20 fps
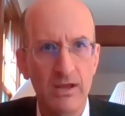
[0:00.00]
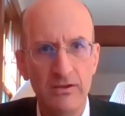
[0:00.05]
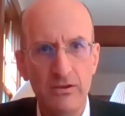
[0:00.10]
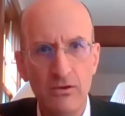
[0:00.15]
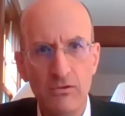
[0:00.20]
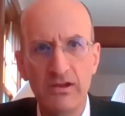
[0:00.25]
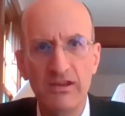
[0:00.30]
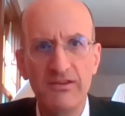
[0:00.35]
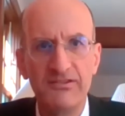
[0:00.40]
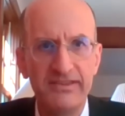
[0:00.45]

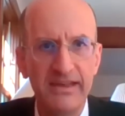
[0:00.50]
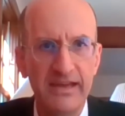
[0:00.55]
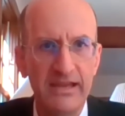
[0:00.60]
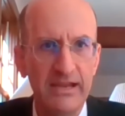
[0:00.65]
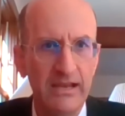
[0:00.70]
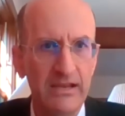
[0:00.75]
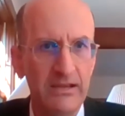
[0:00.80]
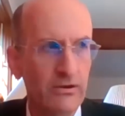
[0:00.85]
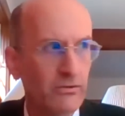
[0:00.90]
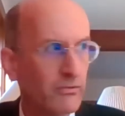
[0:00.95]
You can sit
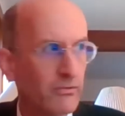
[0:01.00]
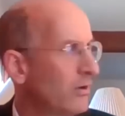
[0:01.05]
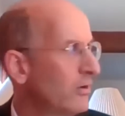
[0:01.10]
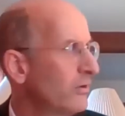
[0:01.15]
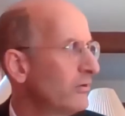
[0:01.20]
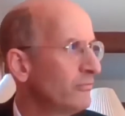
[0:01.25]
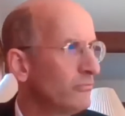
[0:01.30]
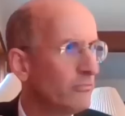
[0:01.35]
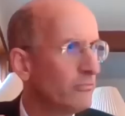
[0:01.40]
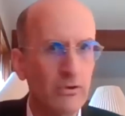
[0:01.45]
in your
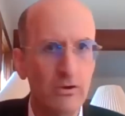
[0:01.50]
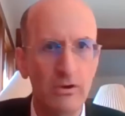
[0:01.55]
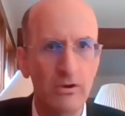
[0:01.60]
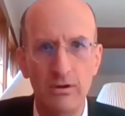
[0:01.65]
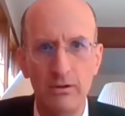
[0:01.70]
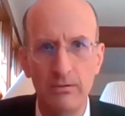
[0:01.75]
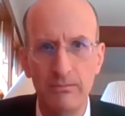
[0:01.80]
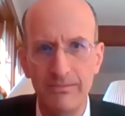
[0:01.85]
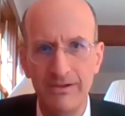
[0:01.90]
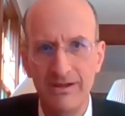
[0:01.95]
own
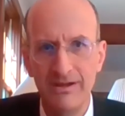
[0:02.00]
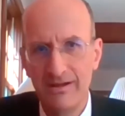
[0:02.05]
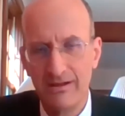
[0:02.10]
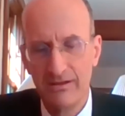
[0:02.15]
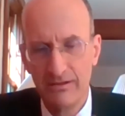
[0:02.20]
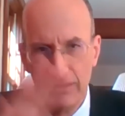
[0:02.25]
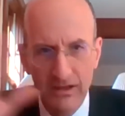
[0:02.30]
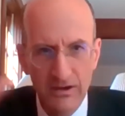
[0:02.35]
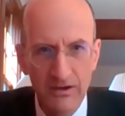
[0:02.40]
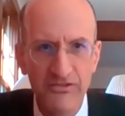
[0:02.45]
room,
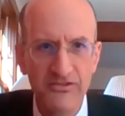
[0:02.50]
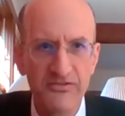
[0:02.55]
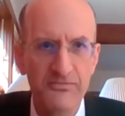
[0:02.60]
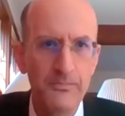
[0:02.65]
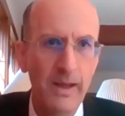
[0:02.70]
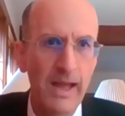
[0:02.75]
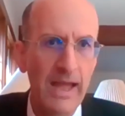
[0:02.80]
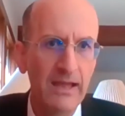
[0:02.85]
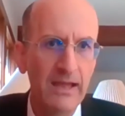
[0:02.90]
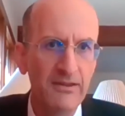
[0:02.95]
little
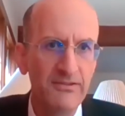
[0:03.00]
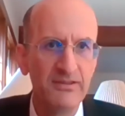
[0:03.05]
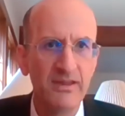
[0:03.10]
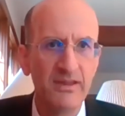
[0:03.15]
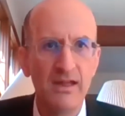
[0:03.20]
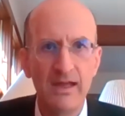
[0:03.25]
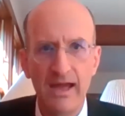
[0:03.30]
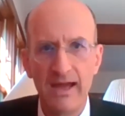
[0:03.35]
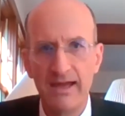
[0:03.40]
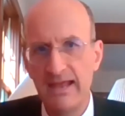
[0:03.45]
space,
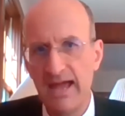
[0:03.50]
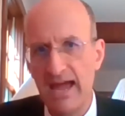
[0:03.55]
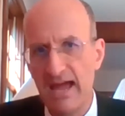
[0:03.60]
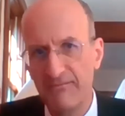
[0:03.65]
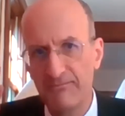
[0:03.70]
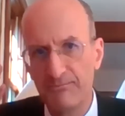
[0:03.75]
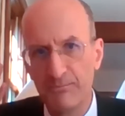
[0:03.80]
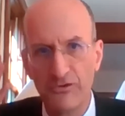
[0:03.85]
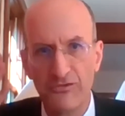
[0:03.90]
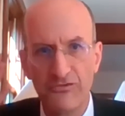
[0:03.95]
and
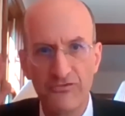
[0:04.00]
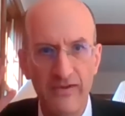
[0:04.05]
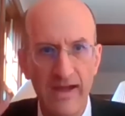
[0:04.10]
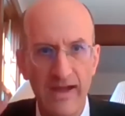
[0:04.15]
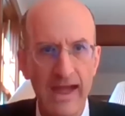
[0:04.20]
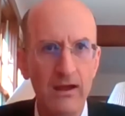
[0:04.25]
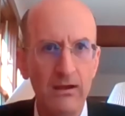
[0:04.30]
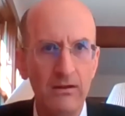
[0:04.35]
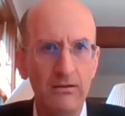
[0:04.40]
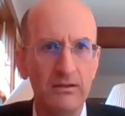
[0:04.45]
have
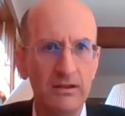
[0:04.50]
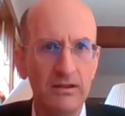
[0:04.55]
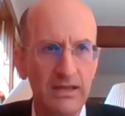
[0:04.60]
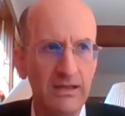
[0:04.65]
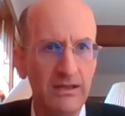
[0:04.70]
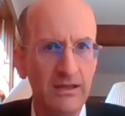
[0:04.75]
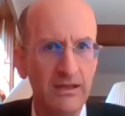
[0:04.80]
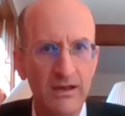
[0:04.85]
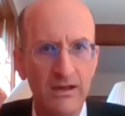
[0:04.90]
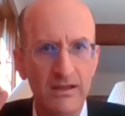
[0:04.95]

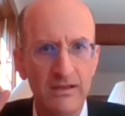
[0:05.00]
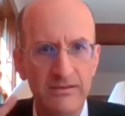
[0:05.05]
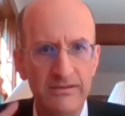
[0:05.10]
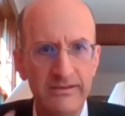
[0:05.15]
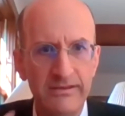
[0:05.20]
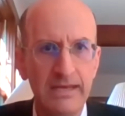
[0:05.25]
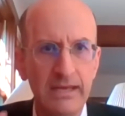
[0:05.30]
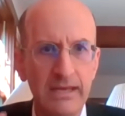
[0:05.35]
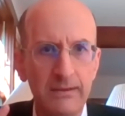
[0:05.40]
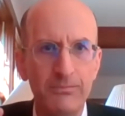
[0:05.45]
profoundly
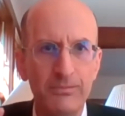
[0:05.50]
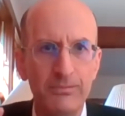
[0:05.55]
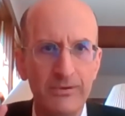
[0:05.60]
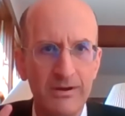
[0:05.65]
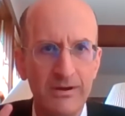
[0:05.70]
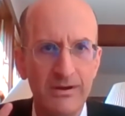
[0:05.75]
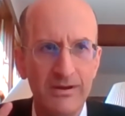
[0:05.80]
deep,